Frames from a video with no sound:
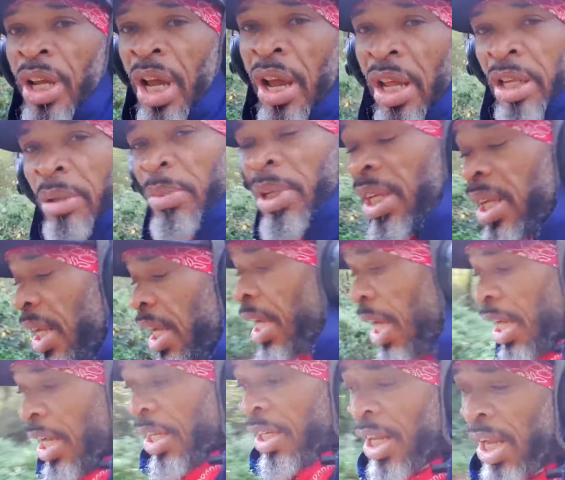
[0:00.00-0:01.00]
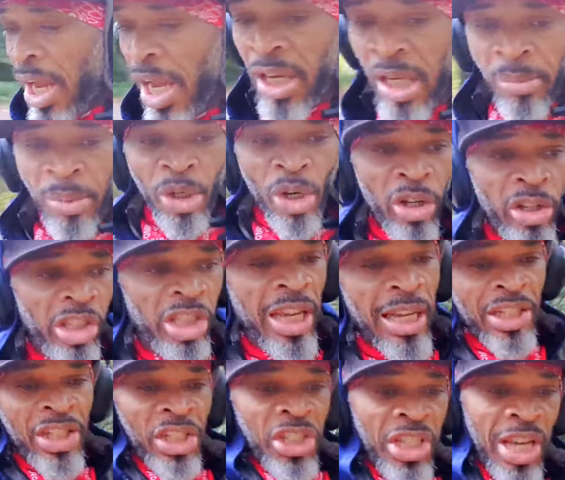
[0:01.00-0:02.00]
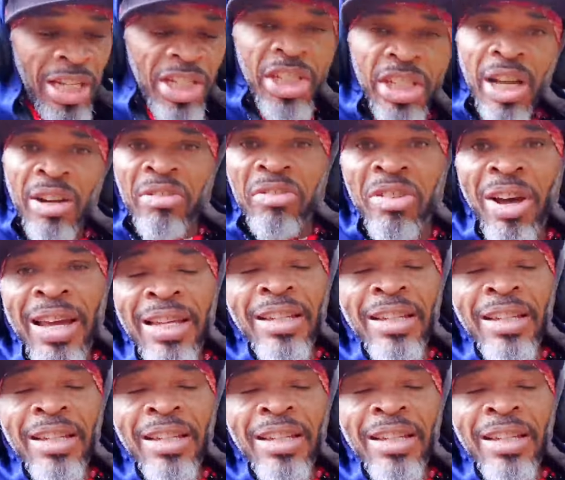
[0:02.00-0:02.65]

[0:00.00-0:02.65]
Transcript: about the enemy. The enemy no catchy catchy and